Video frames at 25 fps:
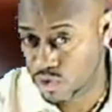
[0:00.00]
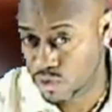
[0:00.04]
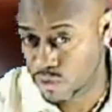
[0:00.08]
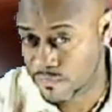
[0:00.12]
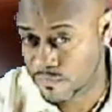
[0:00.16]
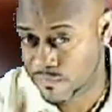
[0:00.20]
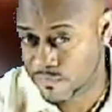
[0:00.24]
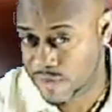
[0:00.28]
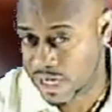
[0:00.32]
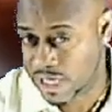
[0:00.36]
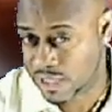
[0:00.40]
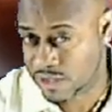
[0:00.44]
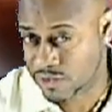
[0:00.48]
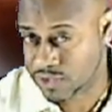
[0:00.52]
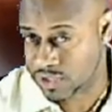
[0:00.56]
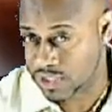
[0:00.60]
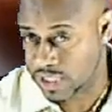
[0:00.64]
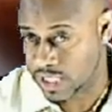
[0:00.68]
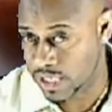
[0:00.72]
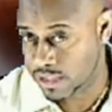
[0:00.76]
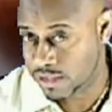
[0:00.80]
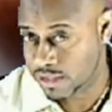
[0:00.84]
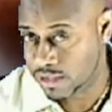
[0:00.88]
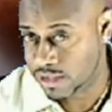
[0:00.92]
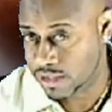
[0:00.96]
do follow
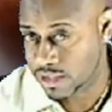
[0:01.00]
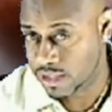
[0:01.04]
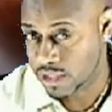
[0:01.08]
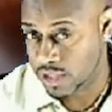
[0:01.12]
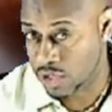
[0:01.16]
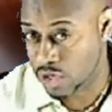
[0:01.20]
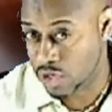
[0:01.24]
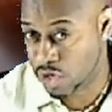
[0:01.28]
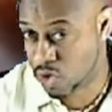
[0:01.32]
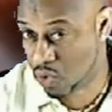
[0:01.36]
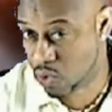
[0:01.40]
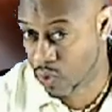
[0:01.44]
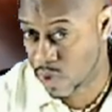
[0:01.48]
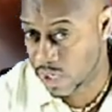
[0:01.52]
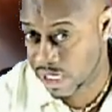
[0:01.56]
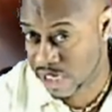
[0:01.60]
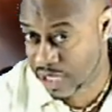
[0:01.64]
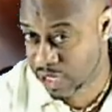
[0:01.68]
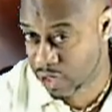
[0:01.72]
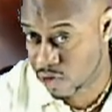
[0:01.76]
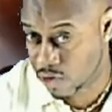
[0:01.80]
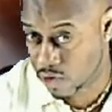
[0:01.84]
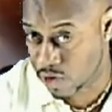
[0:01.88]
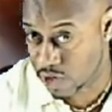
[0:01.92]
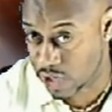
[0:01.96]
Satan,
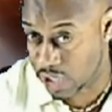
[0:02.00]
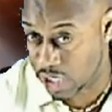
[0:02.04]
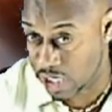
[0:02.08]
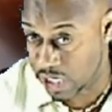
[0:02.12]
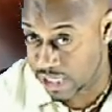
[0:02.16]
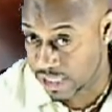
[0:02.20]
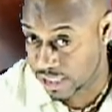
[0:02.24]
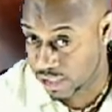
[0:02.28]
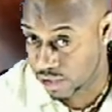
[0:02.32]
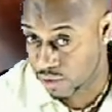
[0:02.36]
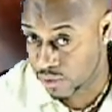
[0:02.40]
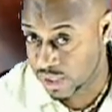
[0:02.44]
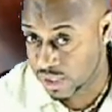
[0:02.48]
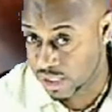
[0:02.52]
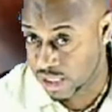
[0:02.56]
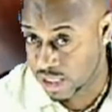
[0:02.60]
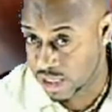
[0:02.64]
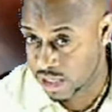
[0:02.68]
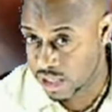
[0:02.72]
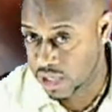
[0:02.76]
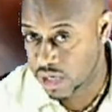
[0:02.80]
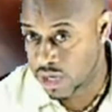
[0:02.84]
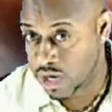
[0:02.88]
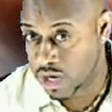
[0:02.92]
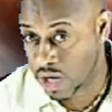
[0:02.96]
knowingly or
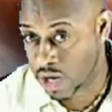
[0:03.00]
unknowingly,